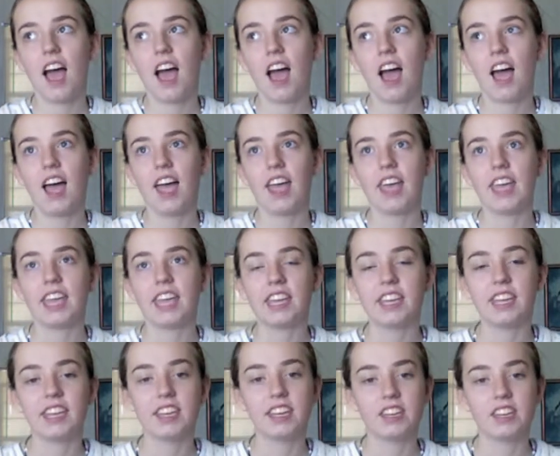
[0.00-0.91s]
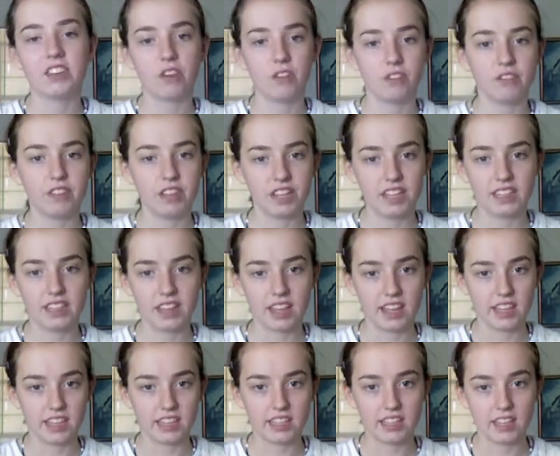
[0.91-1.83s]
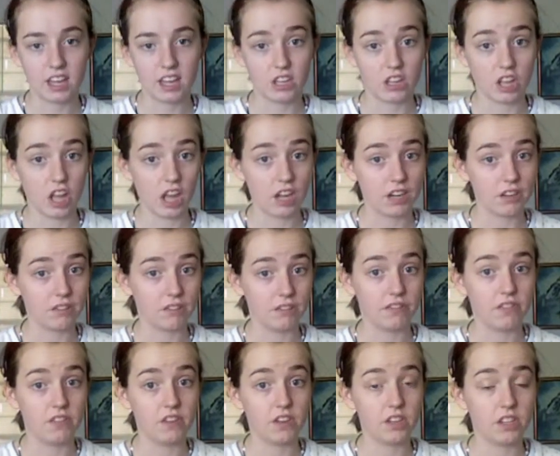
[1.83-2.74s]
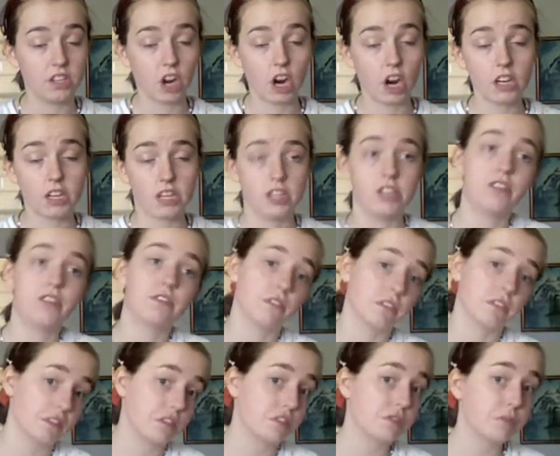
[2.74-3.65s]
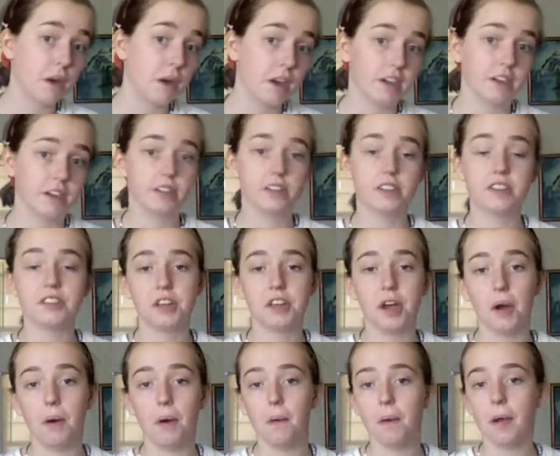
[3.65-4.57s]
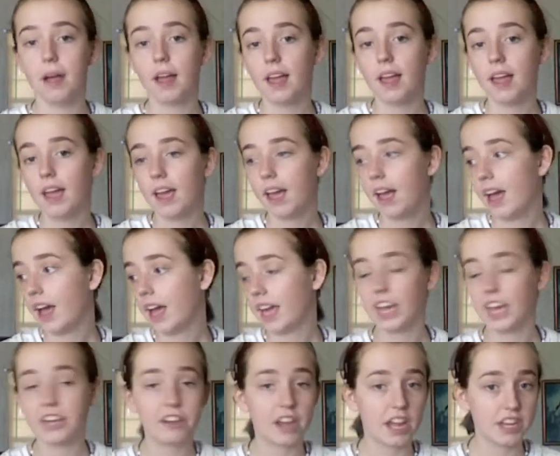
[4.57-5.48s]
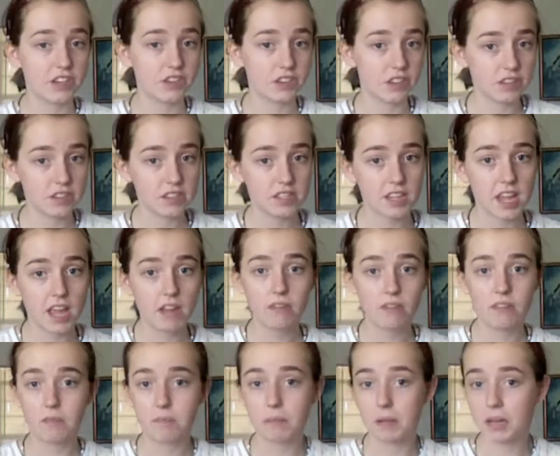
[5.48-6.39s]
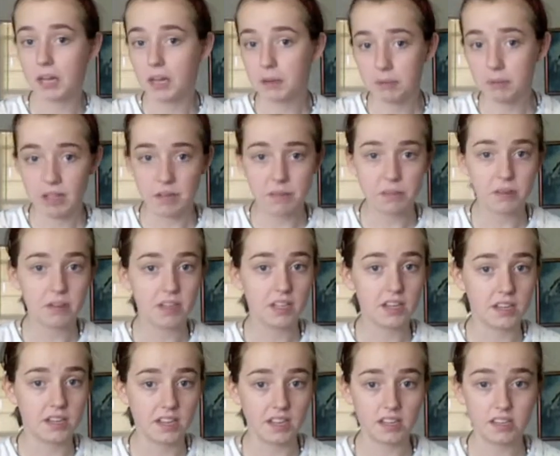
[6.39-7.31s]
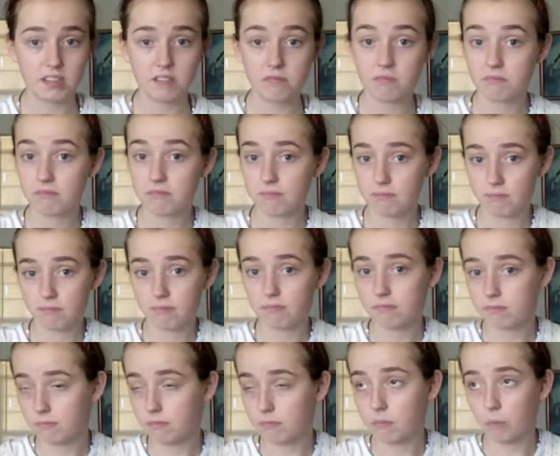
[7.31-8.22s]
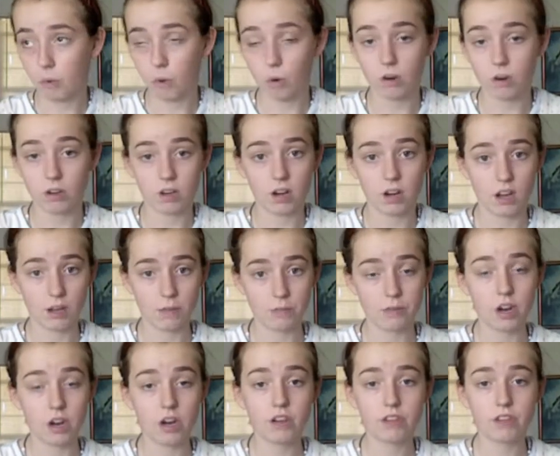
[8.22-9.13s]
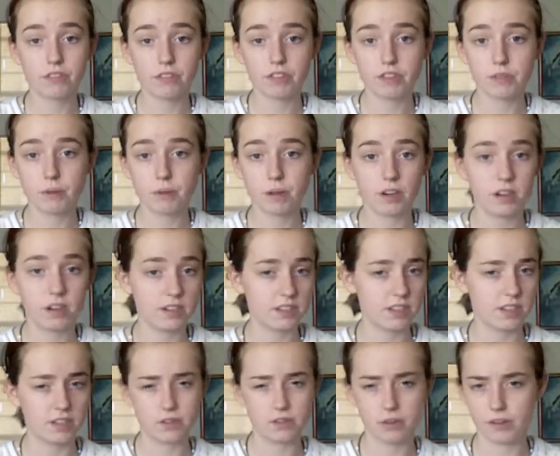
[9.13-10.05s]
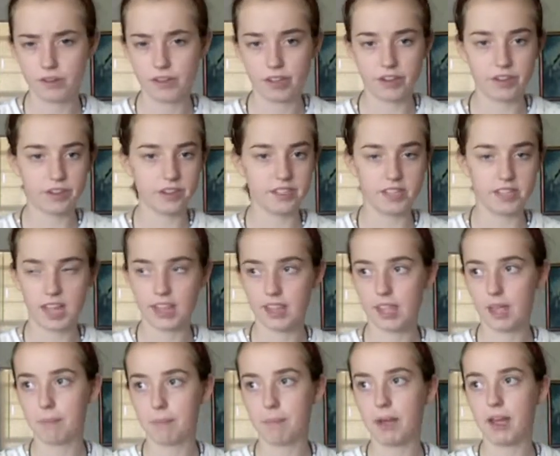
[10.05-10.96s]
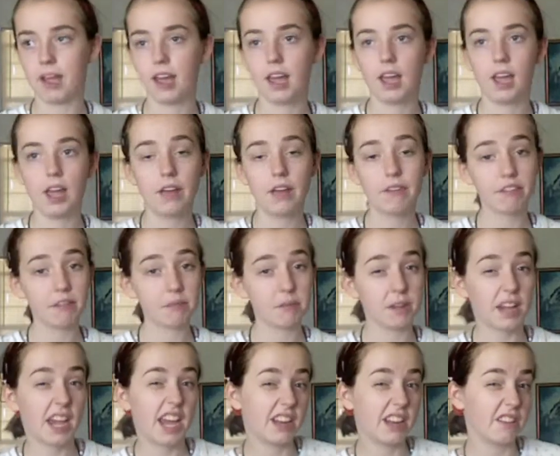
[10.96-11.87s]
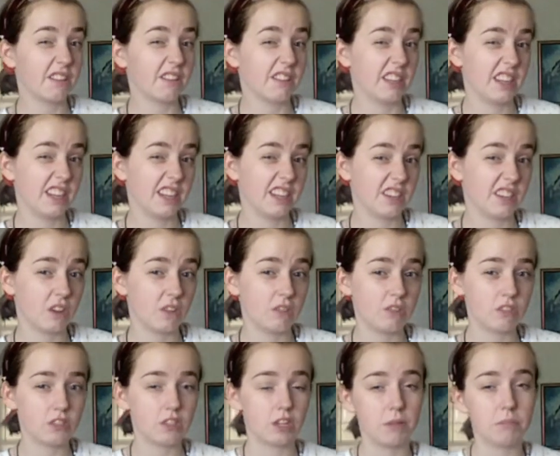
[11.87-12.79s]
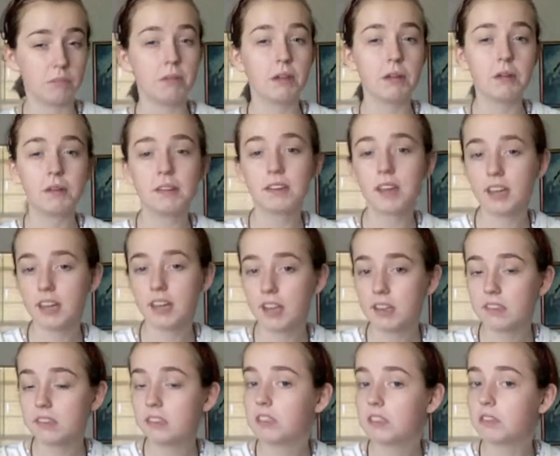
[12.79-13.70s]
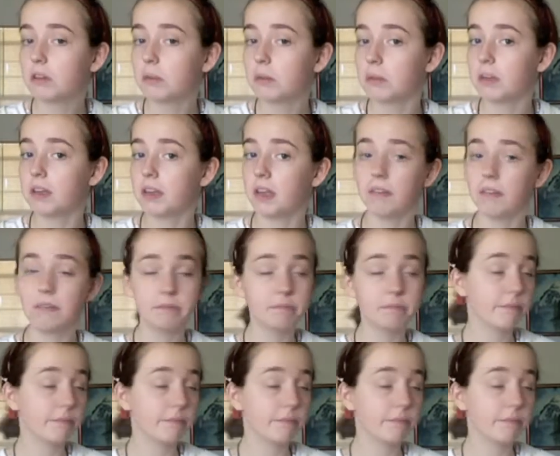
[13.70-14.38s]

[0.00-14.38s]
I don't need like a lot of yardage for sweaters. So, I do understand with bigger people they need more yards for sweaters. I totally understand that, but For me, I don't, so maybe 9 ounces will be enough.